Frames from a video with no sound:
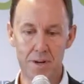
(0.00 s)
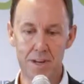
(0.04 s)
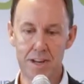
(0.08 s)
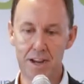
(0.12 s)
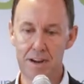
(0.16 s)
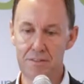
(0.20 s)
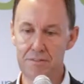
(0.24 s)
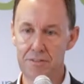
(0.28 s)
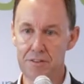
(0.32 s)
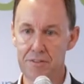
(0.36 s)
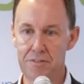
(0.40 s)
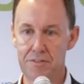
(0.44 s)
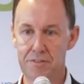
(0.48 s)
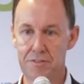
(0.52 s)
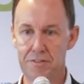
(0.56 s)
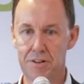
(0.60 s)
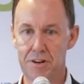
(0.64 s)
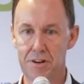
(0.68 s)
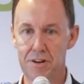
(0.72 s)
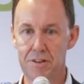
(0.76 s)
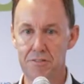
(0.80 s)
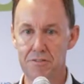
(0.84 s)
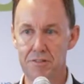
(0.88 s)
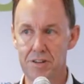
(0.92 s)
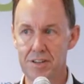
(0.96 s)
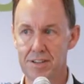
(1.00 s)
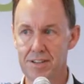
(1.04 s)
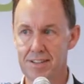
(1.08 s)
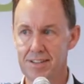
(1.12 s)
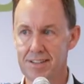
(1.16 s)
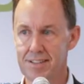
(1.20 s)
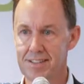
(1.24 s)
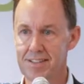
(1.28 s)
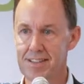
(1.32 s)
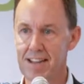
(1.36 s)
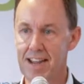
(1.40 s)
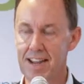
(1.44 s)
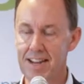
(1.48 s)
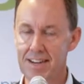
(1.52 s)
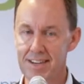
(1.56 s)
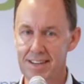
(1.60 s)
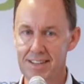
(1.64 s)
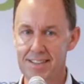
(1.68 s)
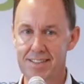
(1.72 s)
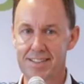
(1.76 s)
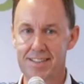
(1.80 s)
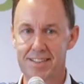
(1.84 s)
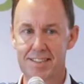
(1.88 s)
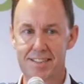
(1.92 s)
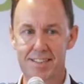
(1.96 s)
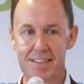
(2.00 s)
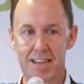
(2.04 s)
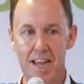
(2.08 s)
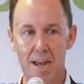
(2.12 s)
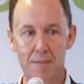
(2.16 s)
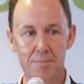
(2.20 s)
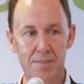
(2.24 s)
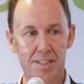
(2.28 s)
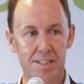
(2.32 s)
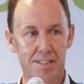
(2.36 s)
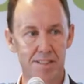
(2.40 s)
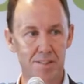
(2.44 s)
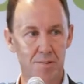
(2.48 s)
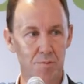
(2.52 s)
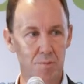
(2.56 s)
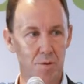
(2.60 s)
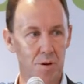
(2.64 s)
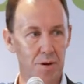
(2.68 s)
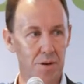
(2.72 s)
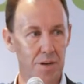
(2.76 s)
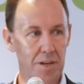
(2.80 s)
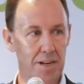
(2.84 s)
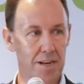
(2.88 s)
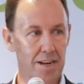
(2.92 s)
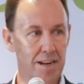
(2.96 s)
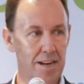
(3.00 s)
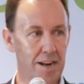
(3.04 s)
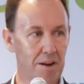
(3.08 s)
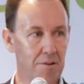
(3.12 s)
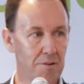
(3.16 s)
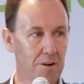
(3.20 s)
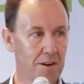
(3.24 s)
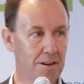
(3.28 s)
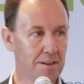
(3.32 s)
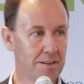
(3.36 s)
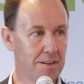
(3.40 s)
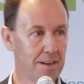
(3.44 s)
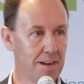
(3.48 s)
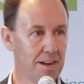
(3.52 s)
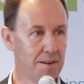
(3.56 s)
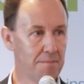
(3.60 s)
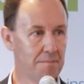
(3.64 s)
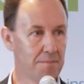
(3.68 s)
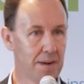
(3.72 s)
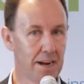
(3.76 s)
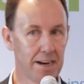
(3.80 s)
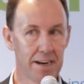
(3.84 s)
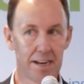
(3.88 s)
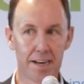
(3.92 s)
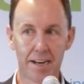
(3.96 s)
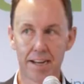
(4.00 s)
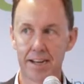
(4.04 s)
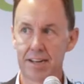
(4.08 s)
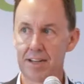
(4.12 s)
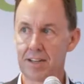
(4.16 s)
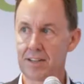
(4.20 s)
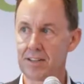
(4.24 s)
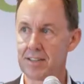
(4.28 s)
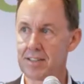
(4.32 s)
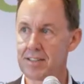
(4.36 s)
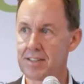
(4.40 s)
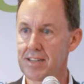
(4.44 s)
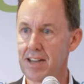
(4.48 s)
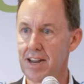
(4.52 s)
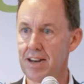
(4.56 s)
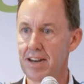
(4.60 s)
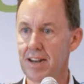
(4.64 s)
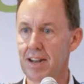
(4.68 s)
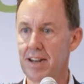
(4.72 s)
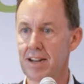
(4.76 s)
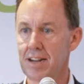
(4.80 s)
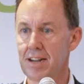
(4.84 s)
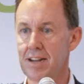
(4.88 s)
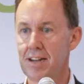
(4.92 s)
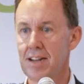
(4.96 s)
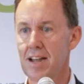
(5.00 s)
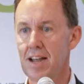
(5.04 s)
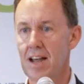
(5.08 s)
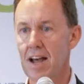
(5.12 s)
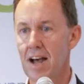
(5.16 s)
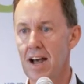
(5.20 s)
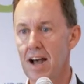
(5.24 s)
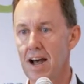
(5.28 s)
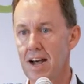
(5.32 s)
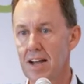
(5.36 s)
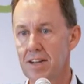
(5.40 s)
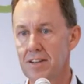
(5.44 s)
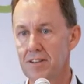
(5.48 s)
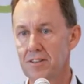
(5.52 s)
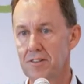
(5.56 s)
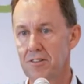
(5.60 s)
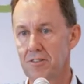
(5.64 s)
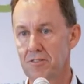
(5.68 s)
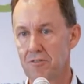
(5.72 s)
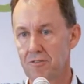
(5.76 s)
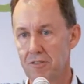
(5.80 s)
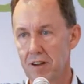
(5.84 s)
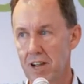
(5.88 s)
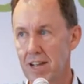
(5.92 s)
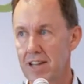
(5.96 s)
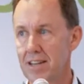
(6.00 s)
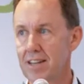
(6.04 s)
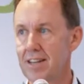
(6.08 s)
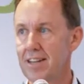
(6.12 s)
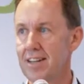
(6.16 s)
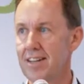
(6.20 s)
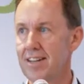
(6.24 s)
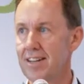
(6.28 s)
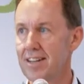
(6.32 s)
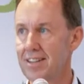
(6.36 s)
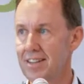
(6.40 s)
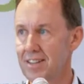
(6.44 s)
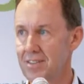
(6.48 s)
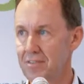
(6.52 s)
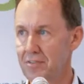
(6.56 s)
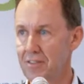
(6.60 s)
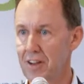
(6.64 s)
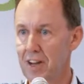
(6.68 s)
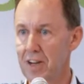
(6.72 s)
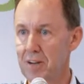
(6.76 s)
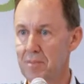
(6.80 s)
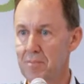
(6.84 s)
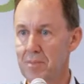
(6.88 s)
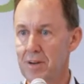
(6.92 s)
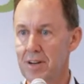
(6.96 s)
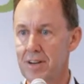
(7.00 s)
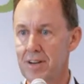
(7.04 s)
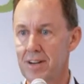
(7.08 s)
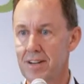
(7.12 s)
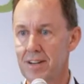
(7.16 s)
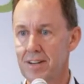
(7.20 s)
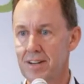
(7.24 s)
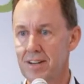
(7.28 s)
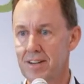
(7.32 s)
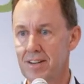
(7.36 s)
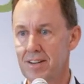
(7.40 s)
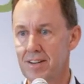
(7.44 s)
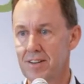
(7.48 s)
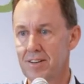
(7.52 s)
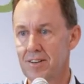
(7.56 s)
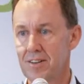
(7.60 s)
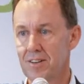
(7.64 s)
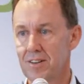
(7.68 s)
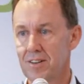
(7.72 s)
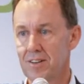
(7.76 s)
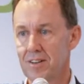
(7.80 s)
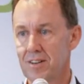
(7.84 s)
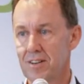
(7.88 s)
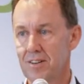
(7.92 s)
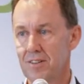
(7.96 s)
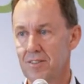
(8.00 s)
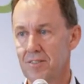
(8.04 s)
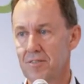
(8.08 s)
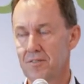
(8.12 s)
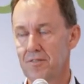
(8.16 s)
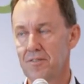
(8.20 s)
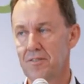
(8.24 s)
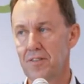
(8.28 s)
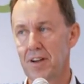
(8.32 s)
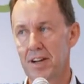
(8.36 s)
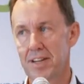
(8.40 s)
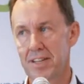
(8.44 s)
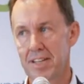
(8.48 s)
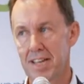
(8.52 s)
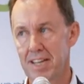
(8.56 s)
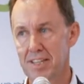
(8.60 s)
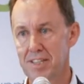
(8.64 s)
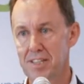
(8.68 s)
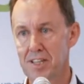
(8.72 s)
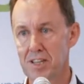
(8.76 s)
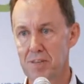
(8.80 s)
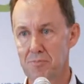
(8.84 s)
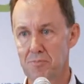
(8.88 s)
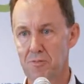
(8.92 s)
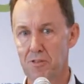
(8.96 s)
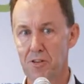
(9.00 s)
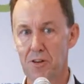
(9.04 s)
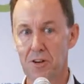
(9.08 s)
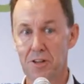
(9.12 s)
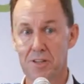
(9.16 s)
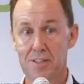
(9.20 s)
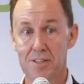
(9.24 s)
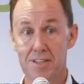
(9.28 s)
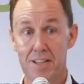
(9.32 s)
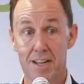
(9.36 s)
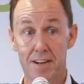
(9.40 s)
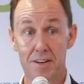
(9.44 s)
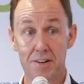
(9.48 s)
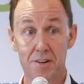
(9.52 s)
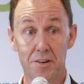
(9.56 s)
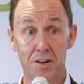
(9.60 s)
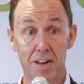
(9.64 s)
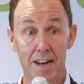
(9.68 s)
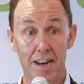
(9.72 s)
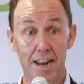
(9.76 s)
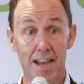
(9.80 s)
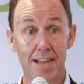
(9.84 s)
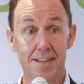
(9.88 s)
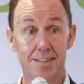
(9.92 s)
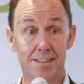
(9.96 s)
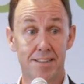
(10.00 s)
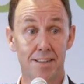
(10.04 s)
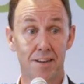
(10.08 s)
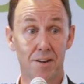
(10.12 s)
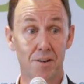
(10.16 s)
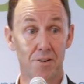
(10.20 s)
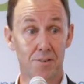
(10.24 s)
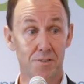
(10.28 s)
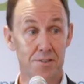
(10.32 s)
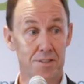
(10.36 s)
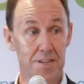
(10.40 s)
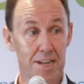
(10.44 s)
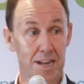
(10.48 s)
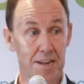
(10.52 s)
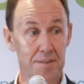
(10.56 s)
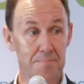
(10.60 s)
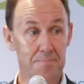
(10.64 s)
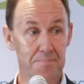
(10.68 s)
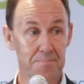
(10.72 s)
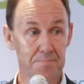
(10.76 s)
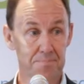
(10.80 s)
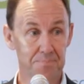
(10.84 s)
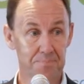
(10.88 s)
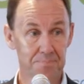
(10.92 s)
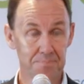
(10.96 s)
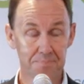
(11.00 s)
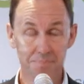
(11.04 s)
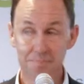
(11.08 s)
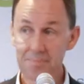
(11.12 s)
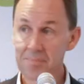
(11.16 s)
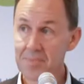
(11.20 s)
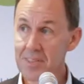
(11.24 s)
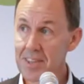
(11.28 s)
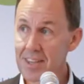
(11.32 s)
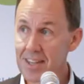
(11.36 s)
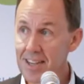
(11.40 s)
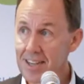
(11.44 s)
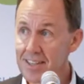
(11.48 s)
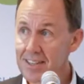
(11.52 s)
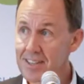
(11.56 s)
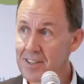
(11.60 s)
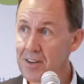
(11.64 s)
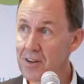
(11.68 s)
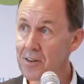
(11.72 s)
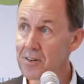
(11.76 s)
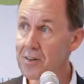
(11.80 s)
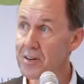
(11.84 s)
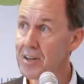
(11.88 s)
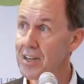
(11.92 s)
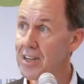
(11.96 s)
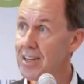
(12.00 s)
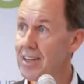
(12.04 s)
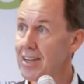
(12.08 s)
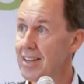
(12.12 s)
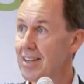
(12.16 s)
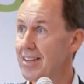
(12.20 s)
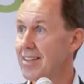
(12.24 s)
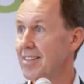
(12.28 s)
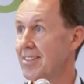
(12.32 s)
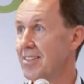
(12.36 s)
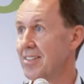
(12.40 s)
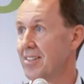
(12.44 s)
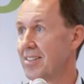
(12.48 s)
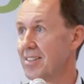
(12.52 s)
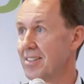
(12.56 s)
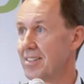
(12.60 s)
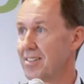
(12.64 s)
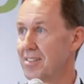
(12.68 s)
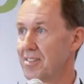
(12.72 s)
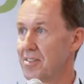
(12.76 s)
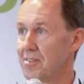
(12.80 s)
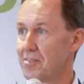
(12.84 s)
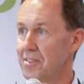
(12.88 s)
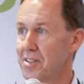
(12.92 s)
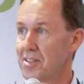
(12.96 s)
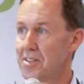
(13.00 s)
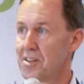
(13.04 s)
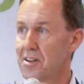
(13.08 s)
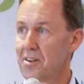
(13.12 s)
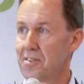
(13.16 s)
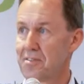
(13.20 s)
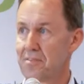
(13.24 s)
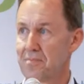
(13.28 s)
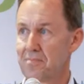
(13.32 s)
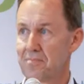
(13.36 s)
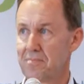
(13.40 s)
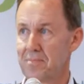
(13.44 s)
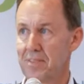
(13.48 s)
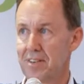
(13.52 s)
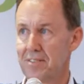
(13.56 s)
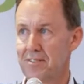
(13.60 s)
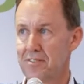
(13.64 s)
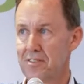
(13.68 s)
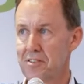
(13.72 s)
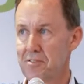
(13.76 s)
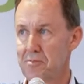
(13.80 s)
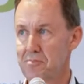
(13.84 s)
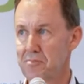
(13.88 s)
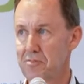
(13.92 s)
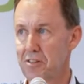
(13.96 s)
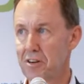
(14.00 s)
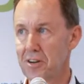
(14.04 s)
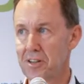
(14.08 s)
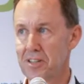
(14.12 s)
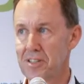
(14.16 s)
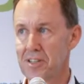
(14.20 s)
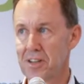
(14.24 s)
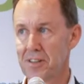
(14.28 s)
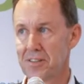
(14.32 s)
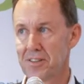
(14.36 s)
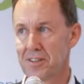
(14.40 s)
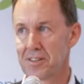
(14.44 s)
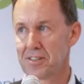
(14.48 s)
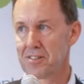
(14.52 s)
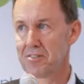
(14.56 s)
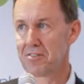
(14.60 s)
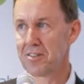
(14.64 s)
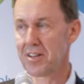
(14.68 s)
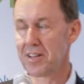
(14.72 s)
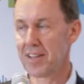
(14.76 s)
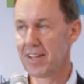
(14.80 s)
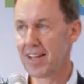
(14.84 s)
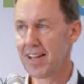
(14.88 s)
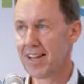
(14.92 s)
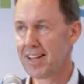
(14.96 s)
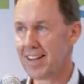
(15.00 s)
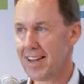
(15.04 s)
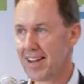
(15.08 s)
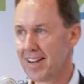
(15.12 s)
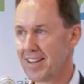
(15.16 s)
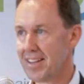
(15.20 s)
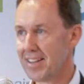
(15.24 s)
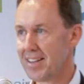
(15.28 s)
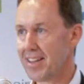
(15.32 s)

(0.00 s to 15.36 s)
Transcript: we have over 100 scientists, chemists working in our analytical centre at creating and developing fantastic products that are going to last a long time. So we've just got a few products on the screen there